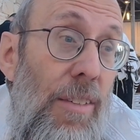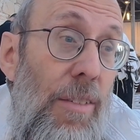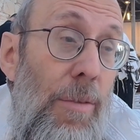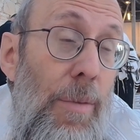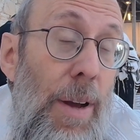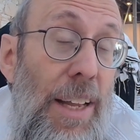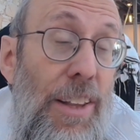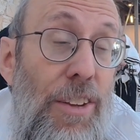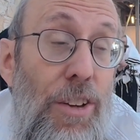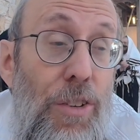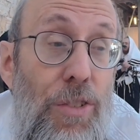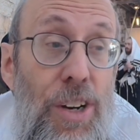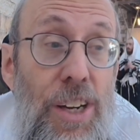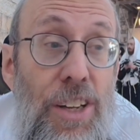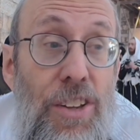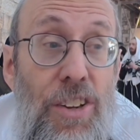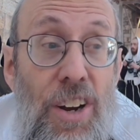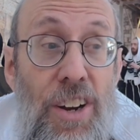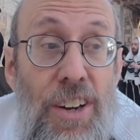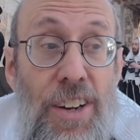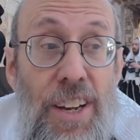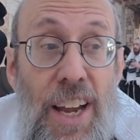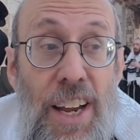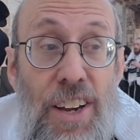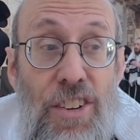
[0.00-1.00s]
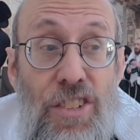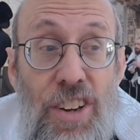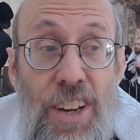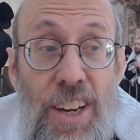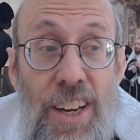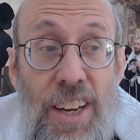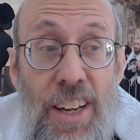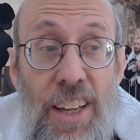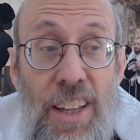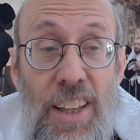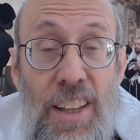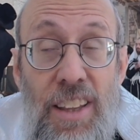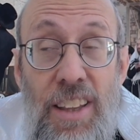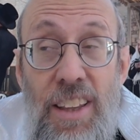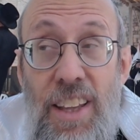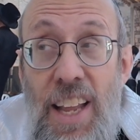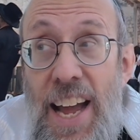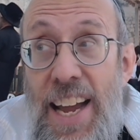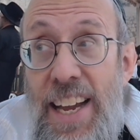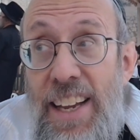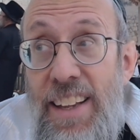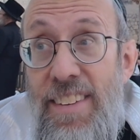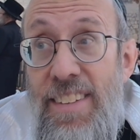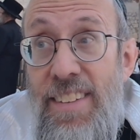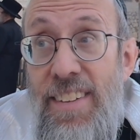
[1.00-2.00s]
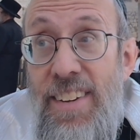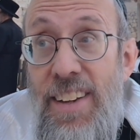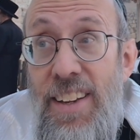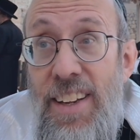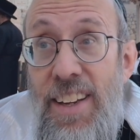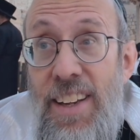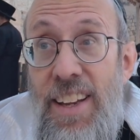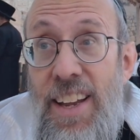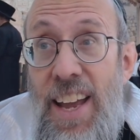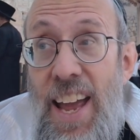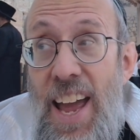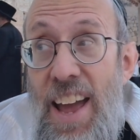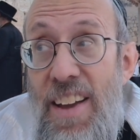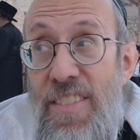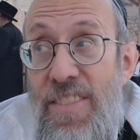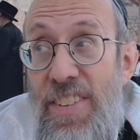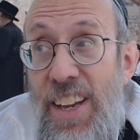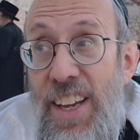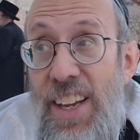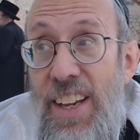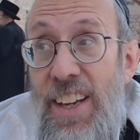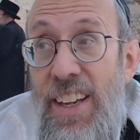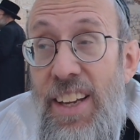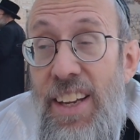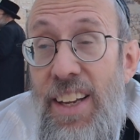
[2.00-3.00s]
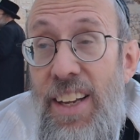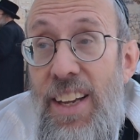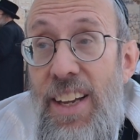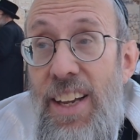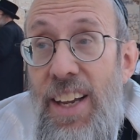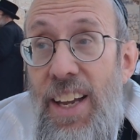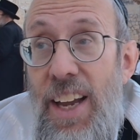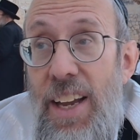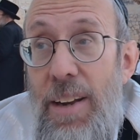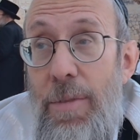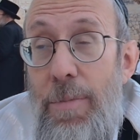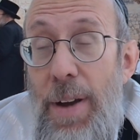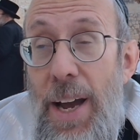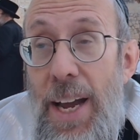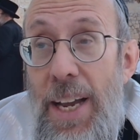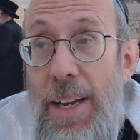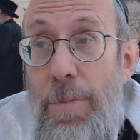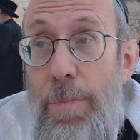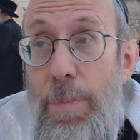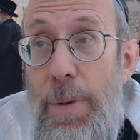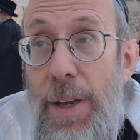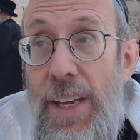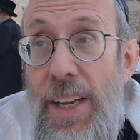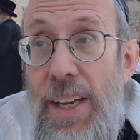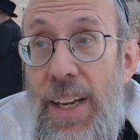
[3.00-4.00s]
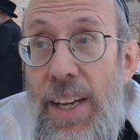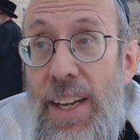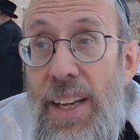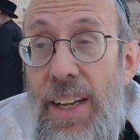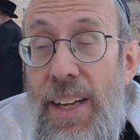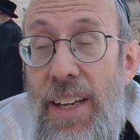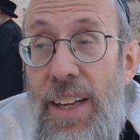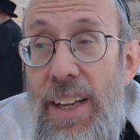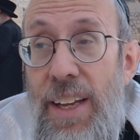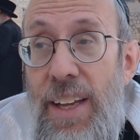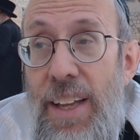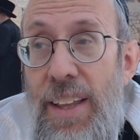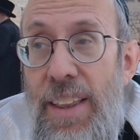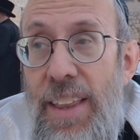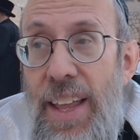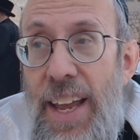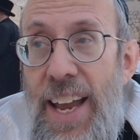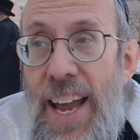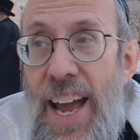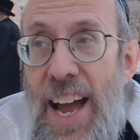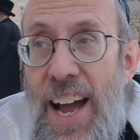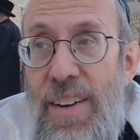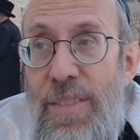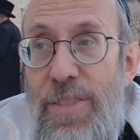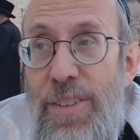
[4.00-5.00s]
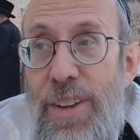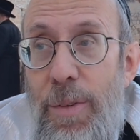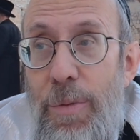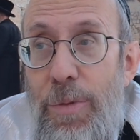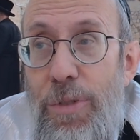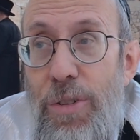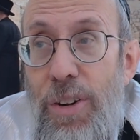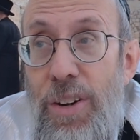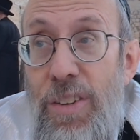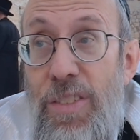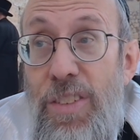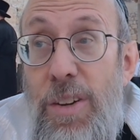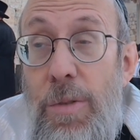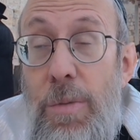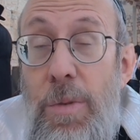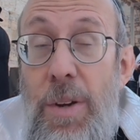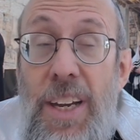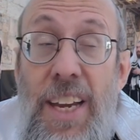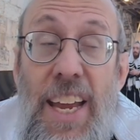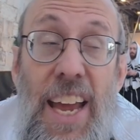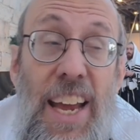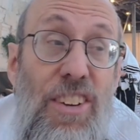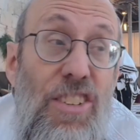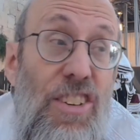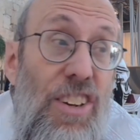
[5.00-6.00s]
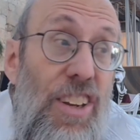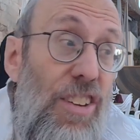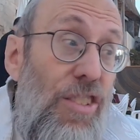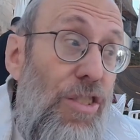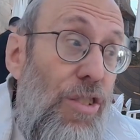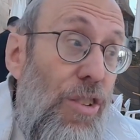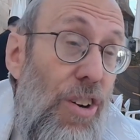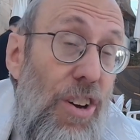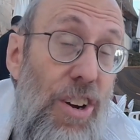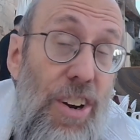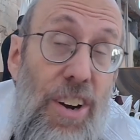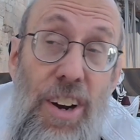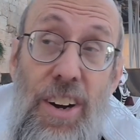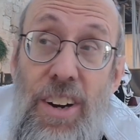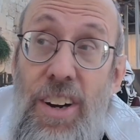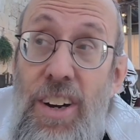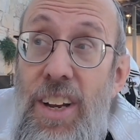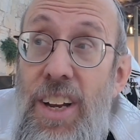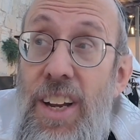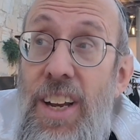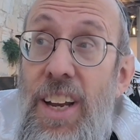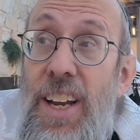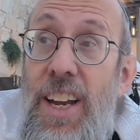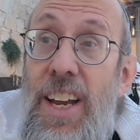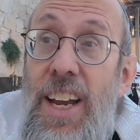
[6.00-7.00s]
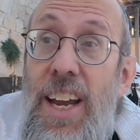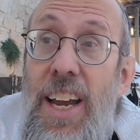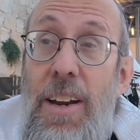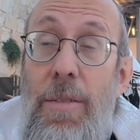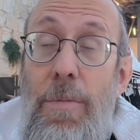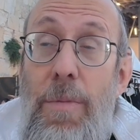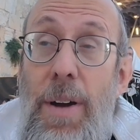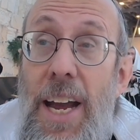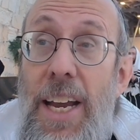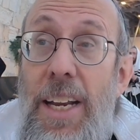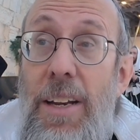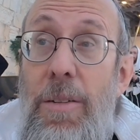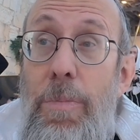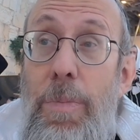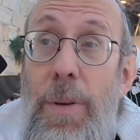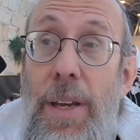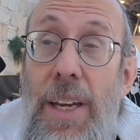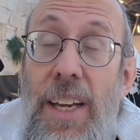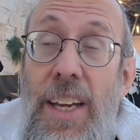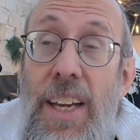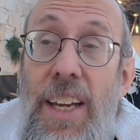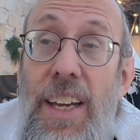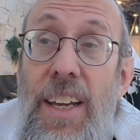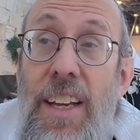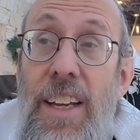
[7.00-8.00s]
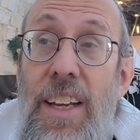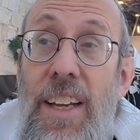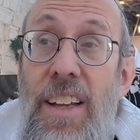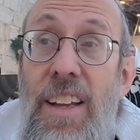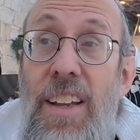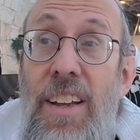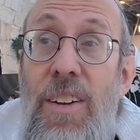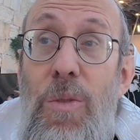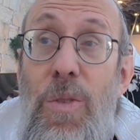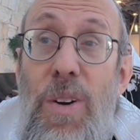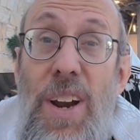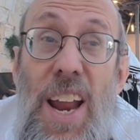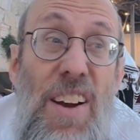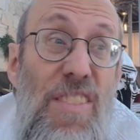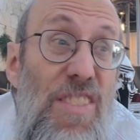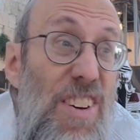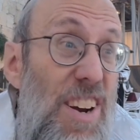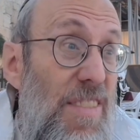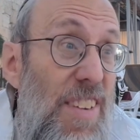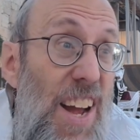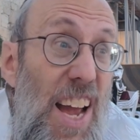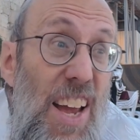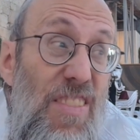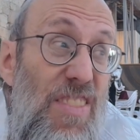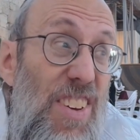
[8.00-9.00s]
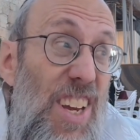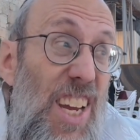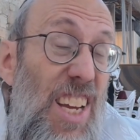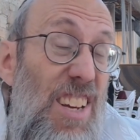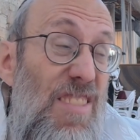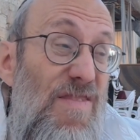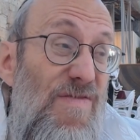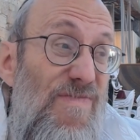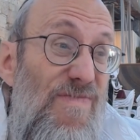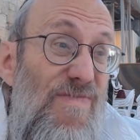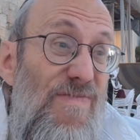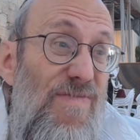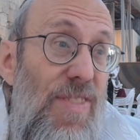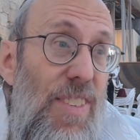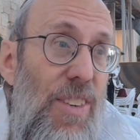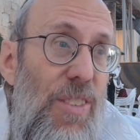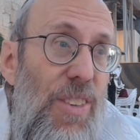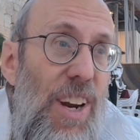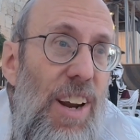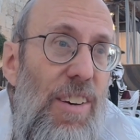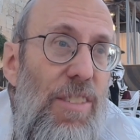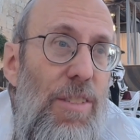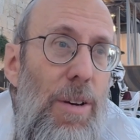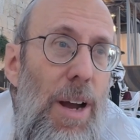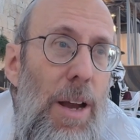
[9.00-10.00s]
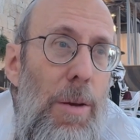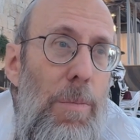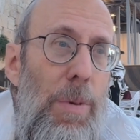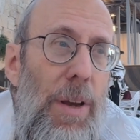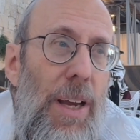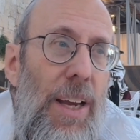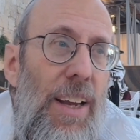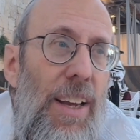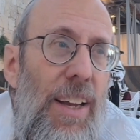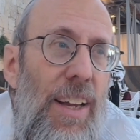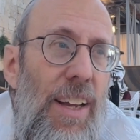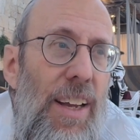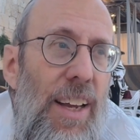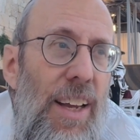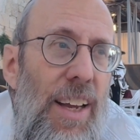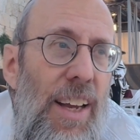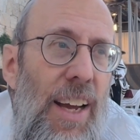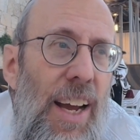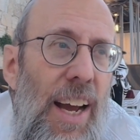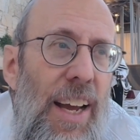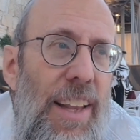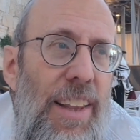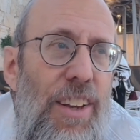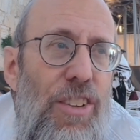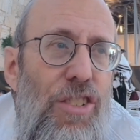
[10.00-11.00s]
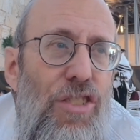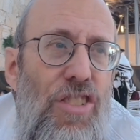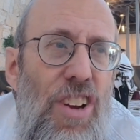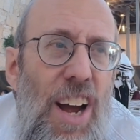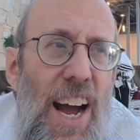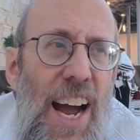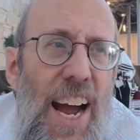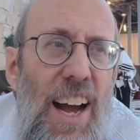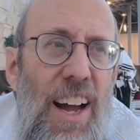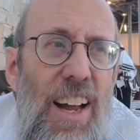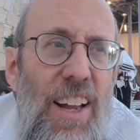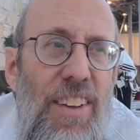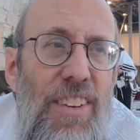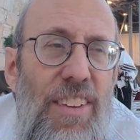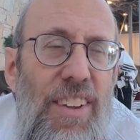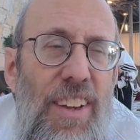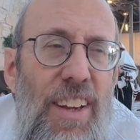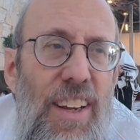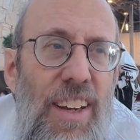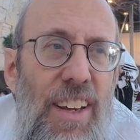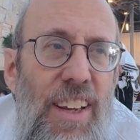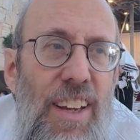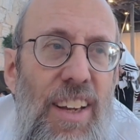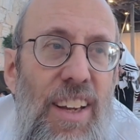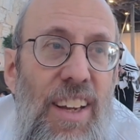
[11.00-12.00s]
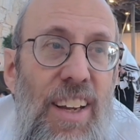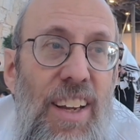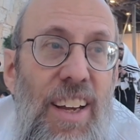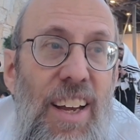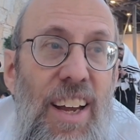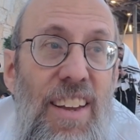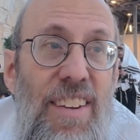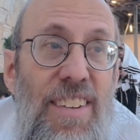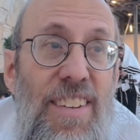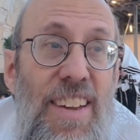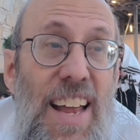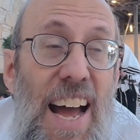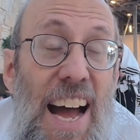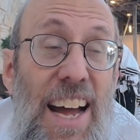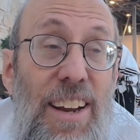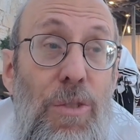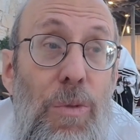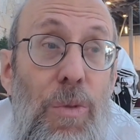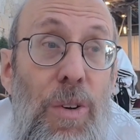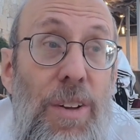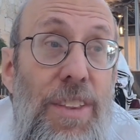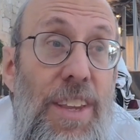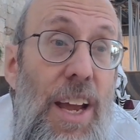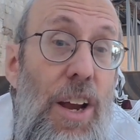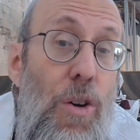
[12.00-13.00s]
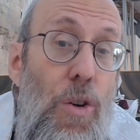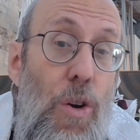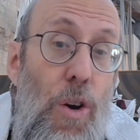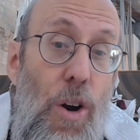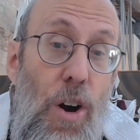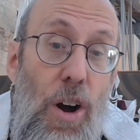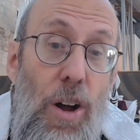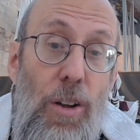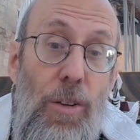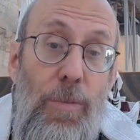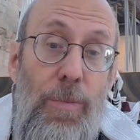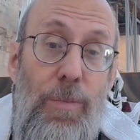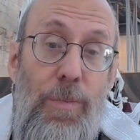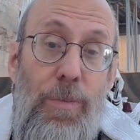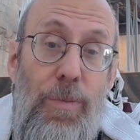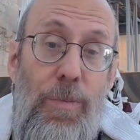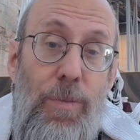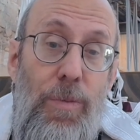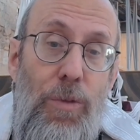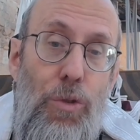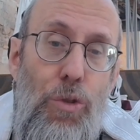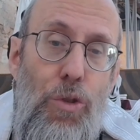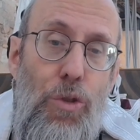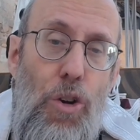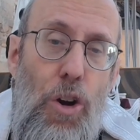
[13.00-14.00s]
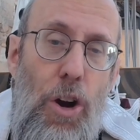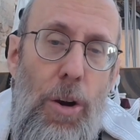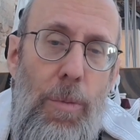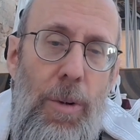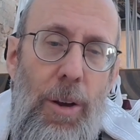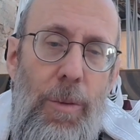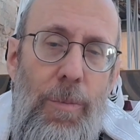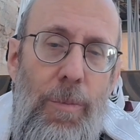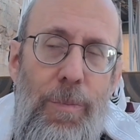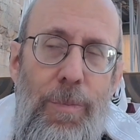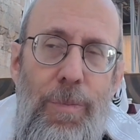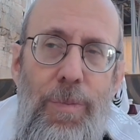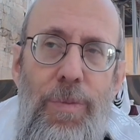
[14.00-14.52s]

mental retardation, light, heavy, it might be they have some sort of communication disorder. It might be whatever it might be, whatever it might be. And this child is not what they call normal